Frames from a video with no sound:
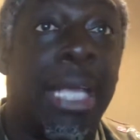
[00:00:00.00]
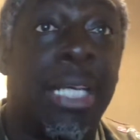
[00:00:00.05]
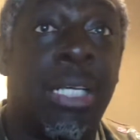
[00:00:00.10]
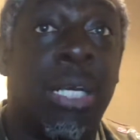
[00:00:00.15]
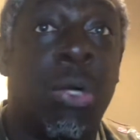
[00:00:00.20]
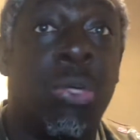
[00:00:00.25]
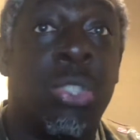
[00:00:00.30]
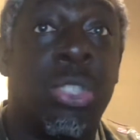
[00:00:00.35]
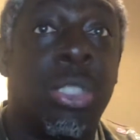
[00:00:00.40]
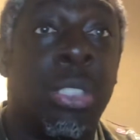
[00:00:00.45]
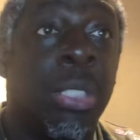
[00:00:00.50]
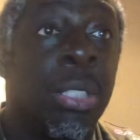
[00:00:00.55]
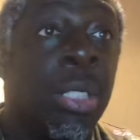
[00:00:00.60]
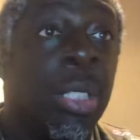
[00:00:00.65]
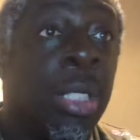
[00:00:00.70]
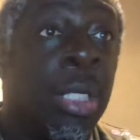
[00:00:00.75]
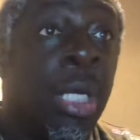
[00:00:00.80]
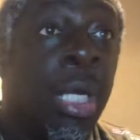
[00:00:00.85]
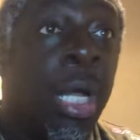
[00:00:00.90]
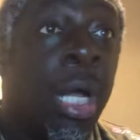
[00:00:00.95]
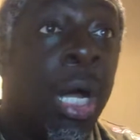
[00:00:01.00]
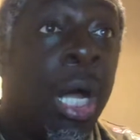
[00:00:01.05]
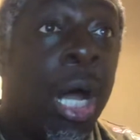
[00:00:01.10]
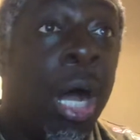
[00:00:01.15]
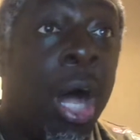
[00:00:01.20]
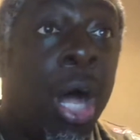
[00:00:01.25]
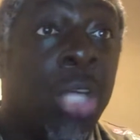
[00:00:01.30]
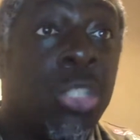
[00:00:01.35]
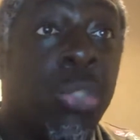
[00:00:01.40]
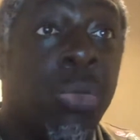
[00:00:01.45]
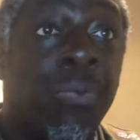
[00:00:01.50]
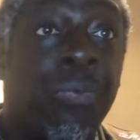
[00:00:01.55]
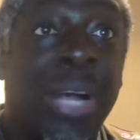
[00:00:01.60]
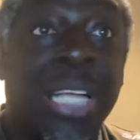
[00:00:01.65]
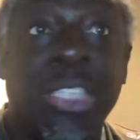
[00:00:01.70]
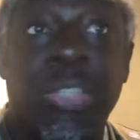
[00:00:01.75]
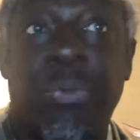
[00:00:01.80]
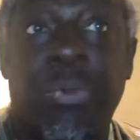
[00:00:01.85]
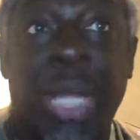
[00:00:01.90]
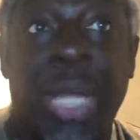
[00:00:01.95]
It goes, Arsenal
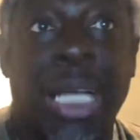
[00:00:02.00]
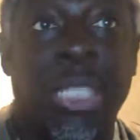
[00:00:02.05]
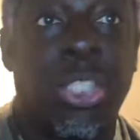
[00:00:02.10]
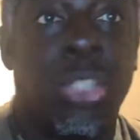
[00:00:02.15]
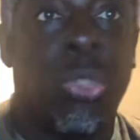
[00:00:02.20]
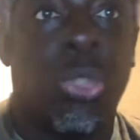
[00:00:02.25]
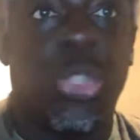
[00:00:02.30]
fans are reacting on